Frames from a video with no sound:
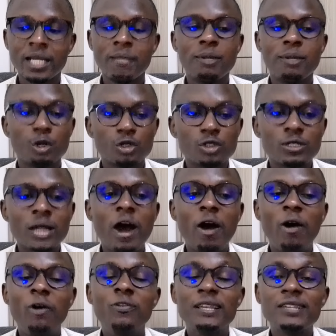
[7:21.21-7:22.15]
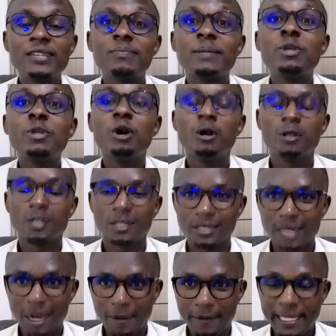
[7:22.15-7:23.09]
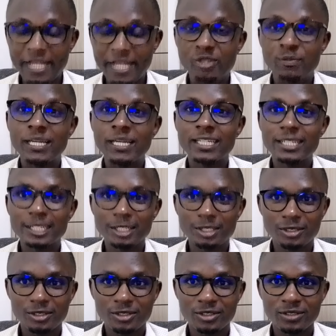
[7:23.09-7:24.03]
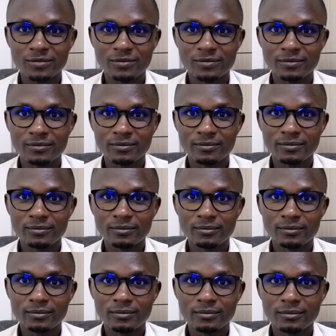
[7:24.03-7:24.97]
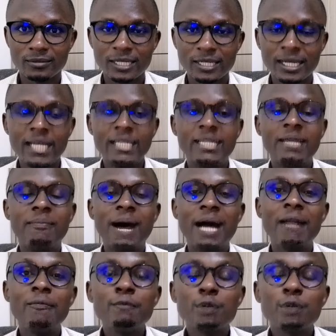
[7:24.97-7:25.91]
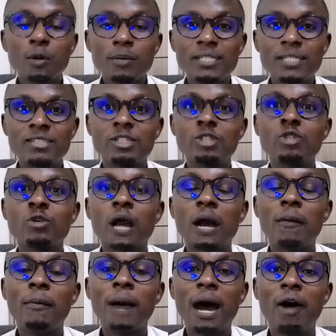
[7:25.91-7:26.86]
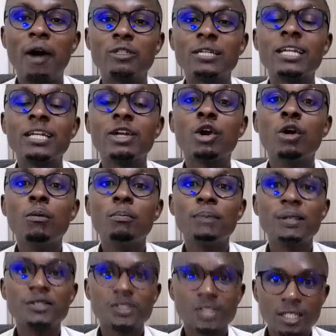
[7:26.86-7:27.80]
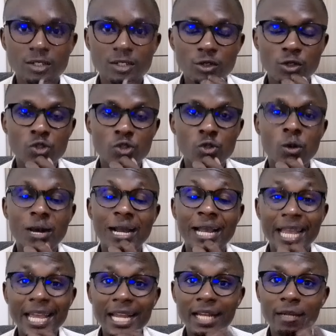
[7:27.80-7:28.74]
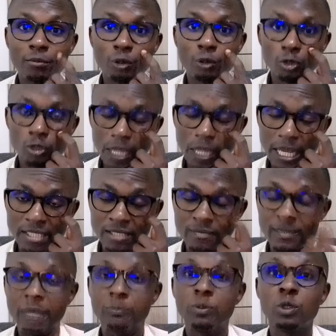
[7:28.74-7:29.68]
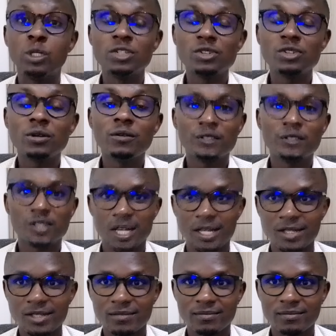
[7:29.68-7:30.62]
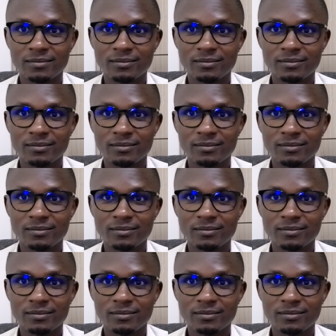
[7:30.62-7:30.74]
Because now this is beyond our expectations. The man promised to come out and compensate those who were killed, brutalized by police officers.